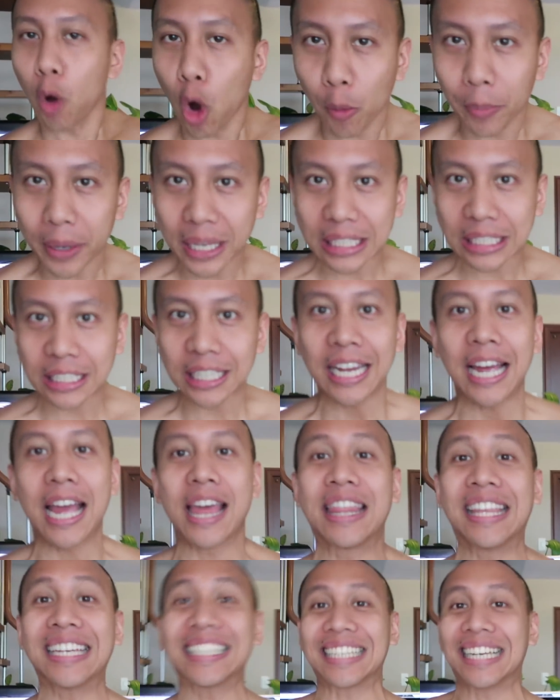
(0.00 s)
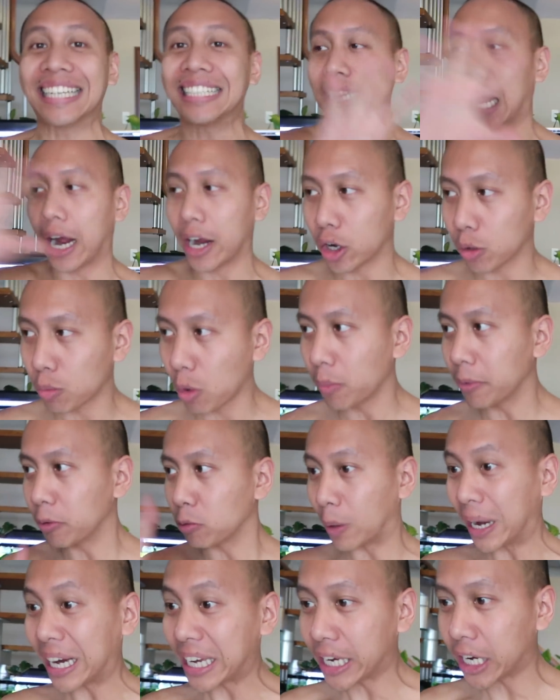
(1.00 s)
moment, this entire
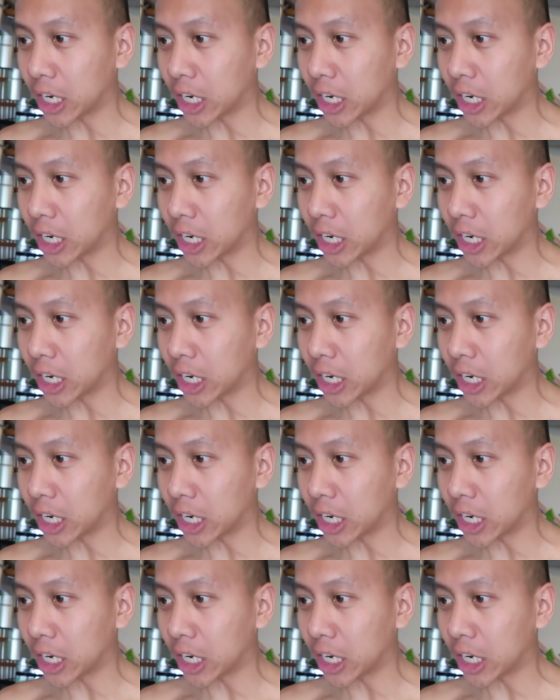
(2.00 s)
moment right